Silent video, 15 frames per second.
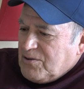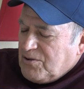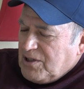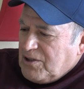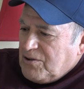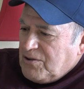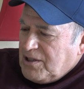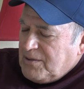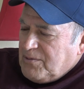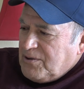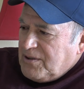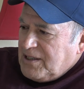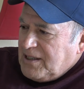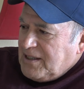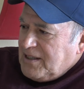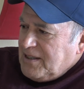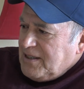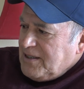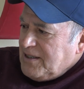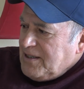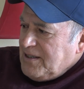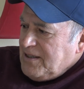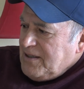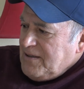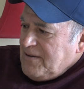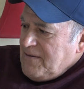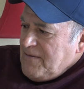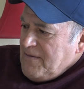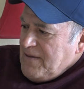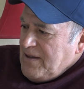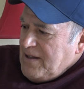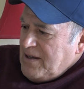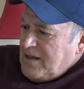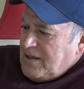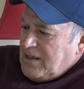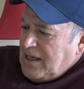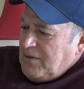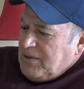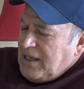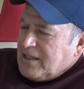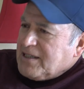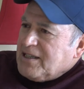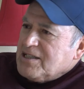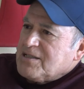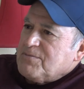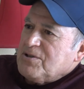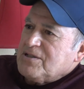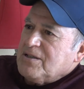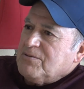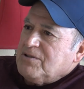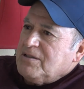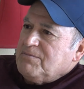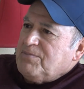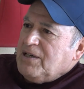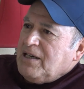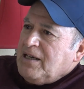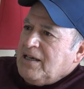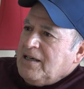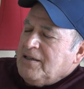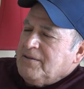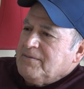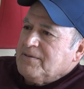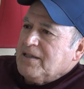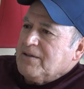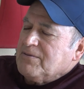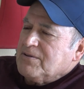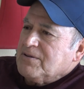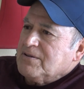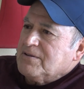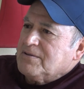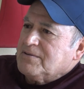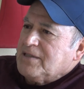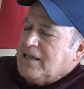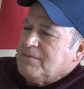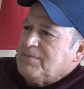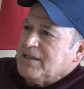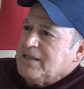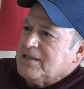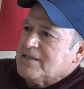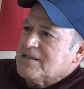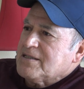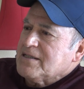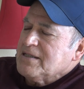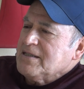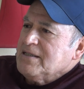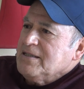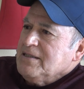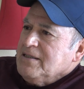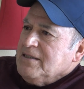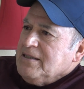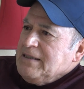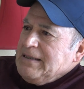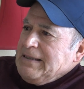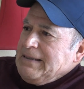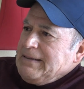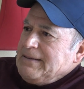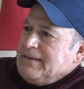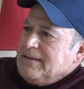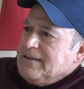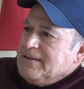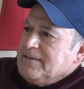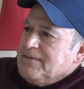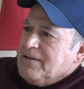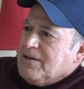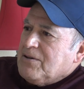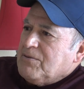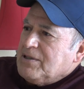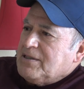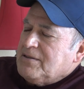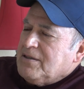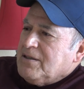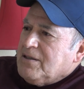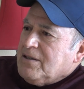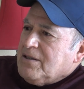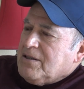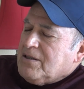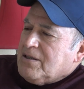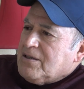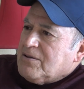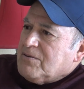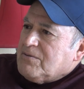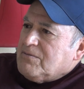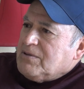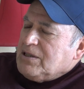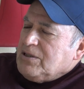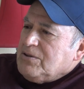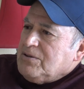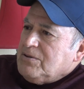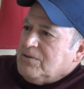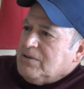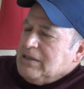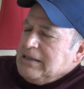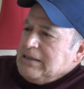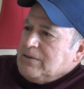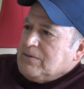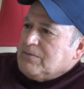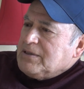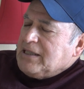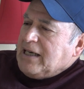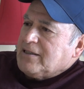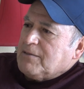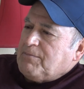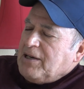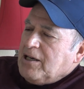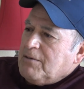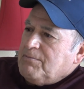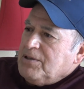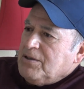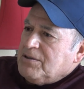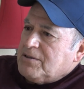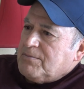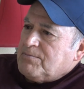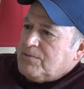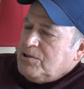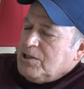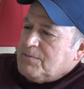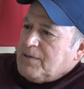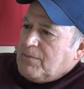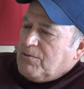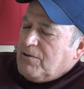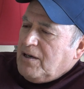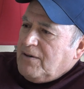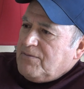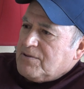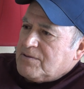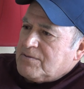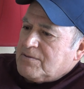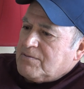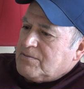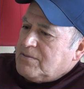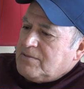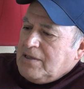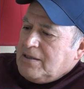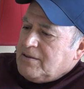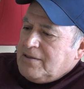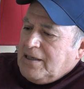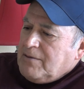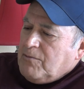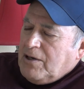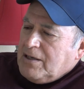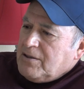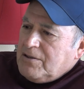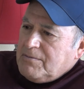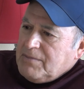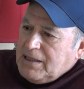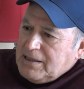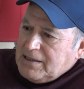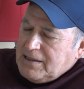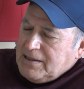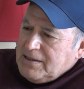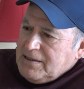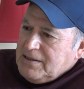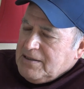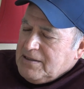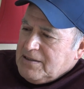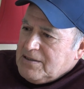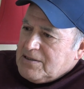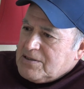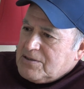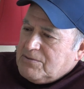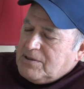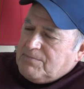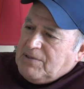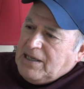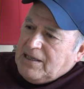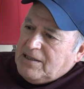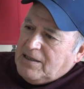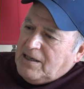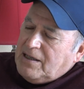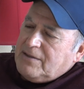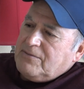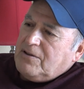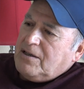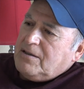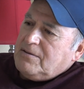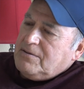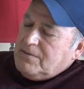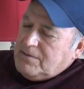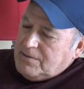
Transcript: early morning. And we had customers that wouldn't pay, that were deadbeats, and we knew we'd have to pay our bill at the newspaper office. They wanted their money, so we paid it out of our